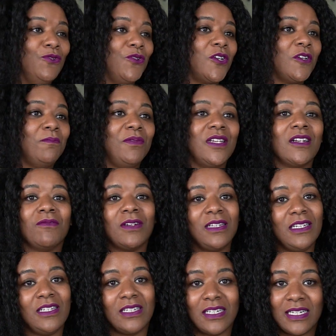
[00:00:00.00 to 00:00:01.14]
you could be a
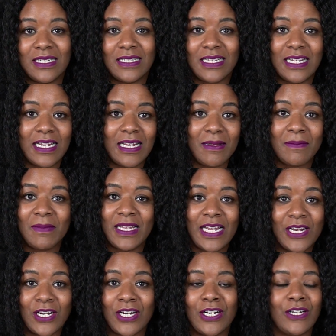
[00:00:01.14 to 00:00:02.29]
really good team
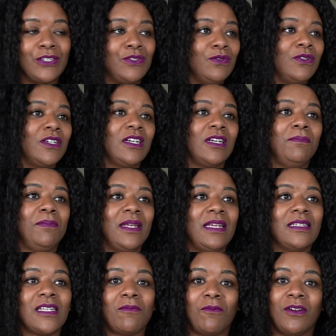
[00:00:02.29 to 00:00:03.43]
leader, you could be
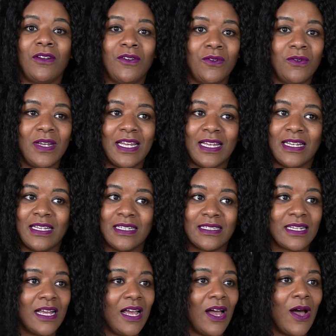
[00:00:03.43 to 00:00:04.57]
someone who
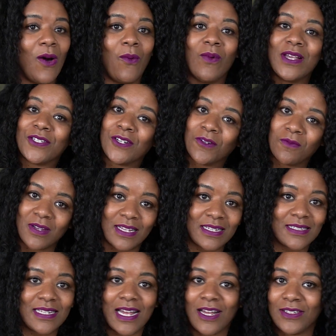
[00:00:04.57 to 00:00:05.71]
is a wizard with
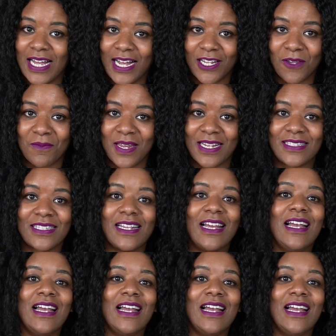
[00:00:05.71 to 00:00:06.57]
Excel documents.